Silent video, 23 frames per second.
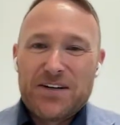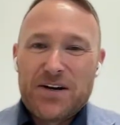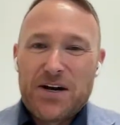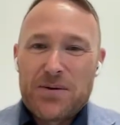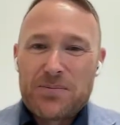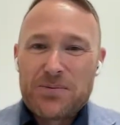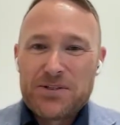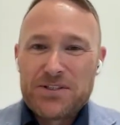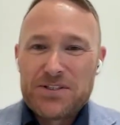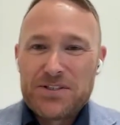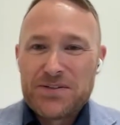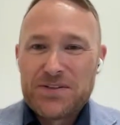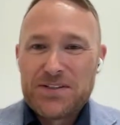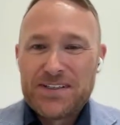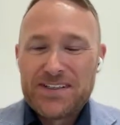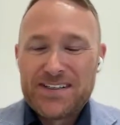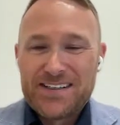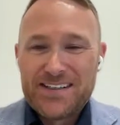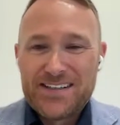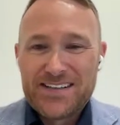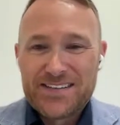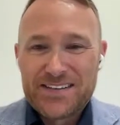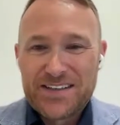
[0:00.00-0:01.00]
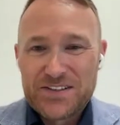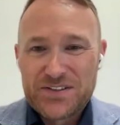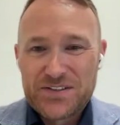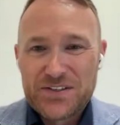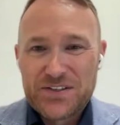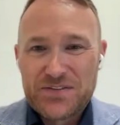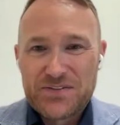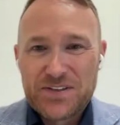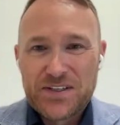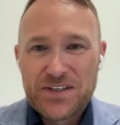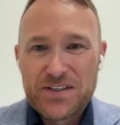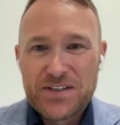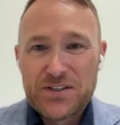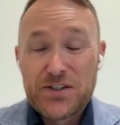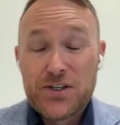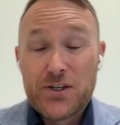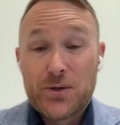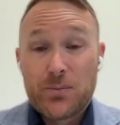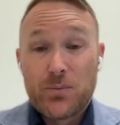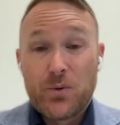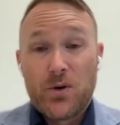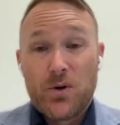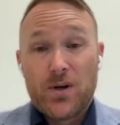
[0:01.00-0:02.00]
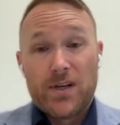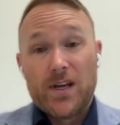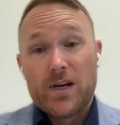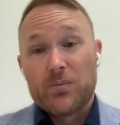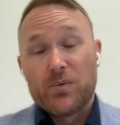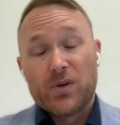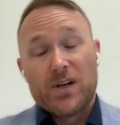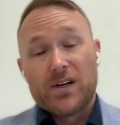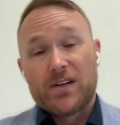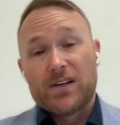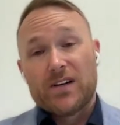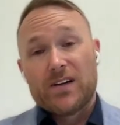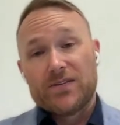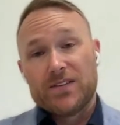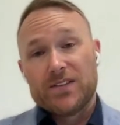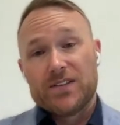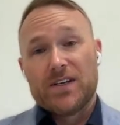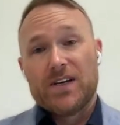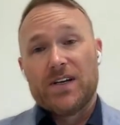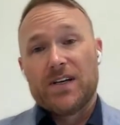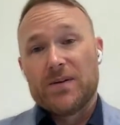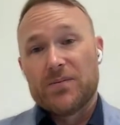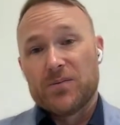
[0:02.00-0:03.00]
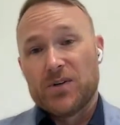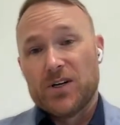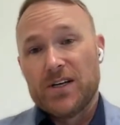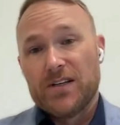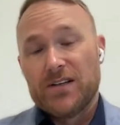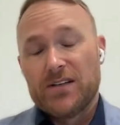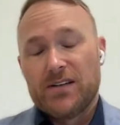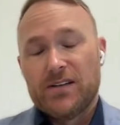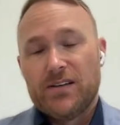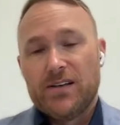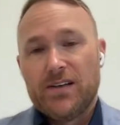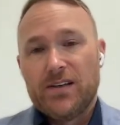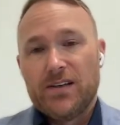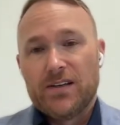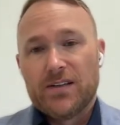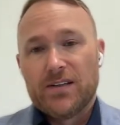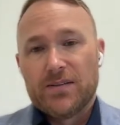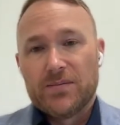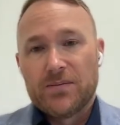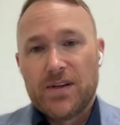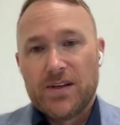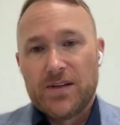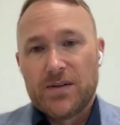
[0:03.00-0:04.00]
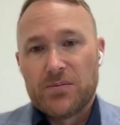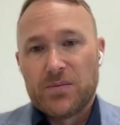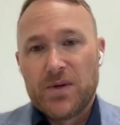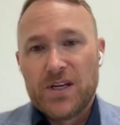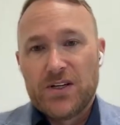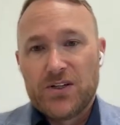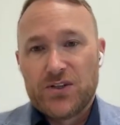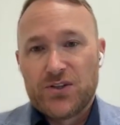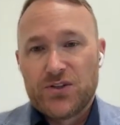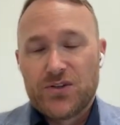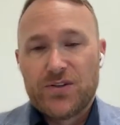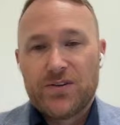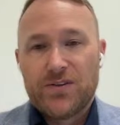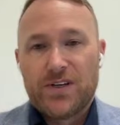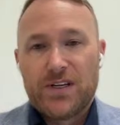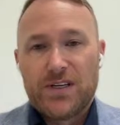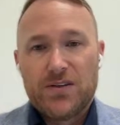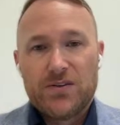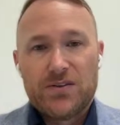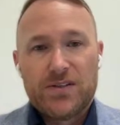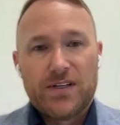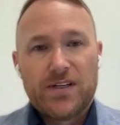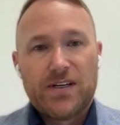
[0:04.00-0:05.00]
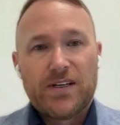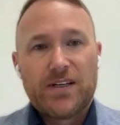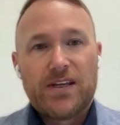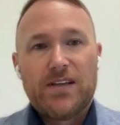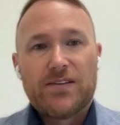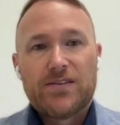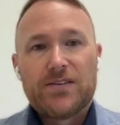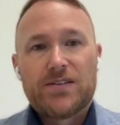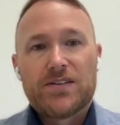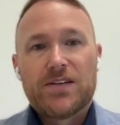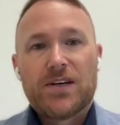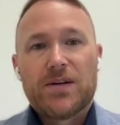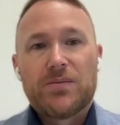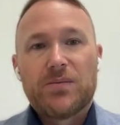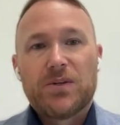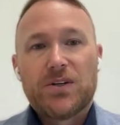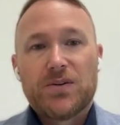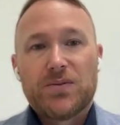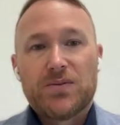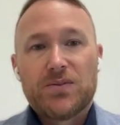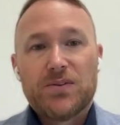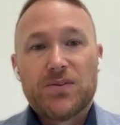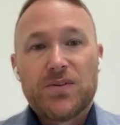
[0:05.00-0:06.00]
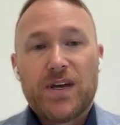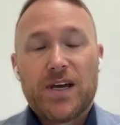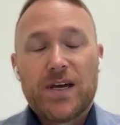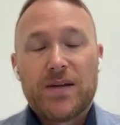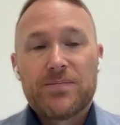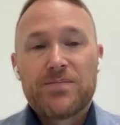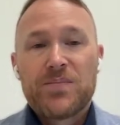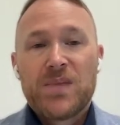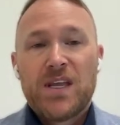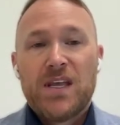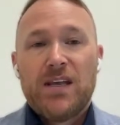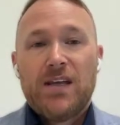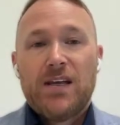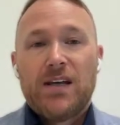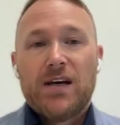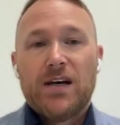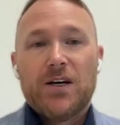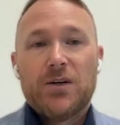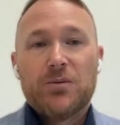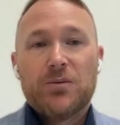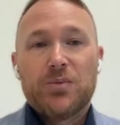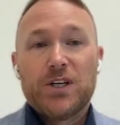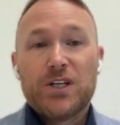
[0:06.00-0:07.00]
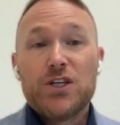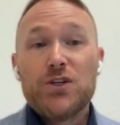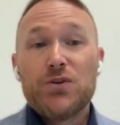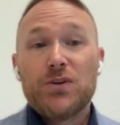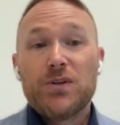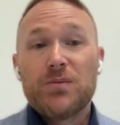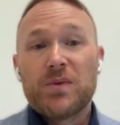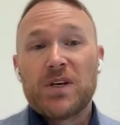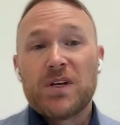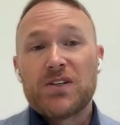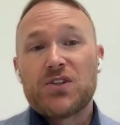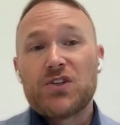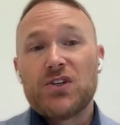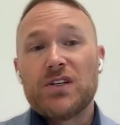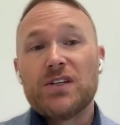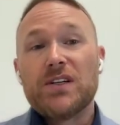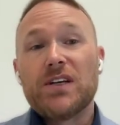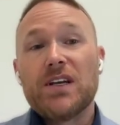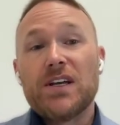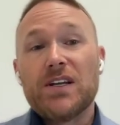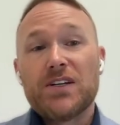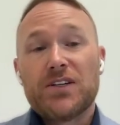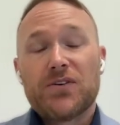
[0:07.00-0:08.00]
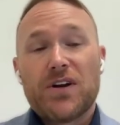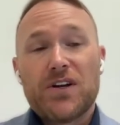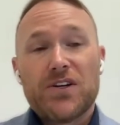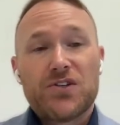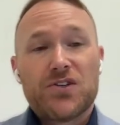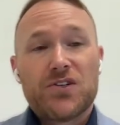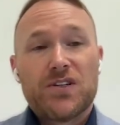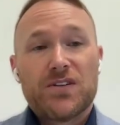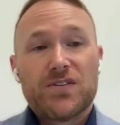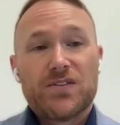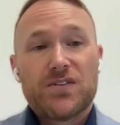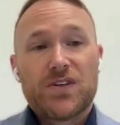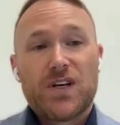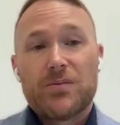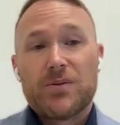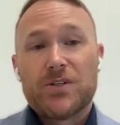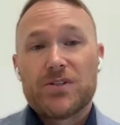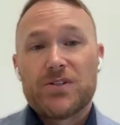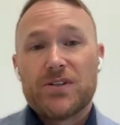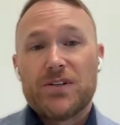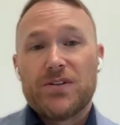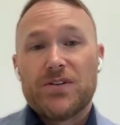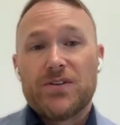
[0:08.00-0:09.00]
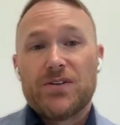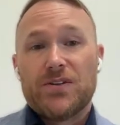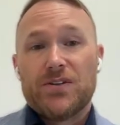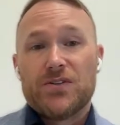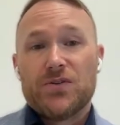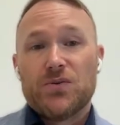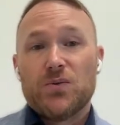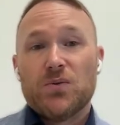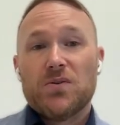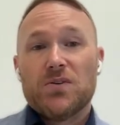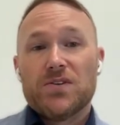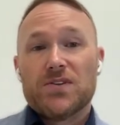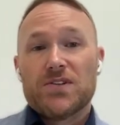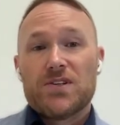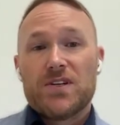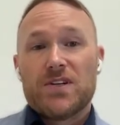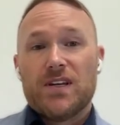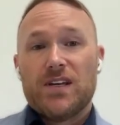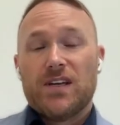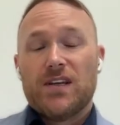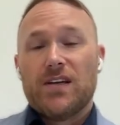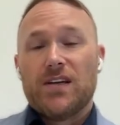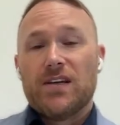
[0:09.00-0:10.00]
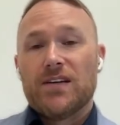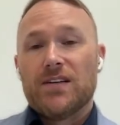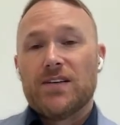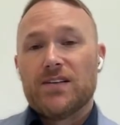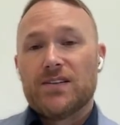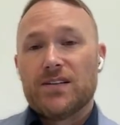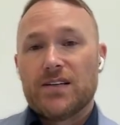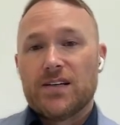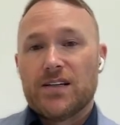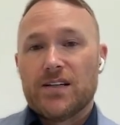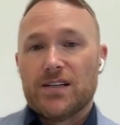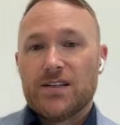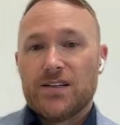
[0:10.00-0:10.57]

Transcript: opportunity to get that stuff done. And to your point, yeah, block off the time, right? And make sure that you dedicate the time to go do that. But you had mentioned integration of cybersecurity tools, and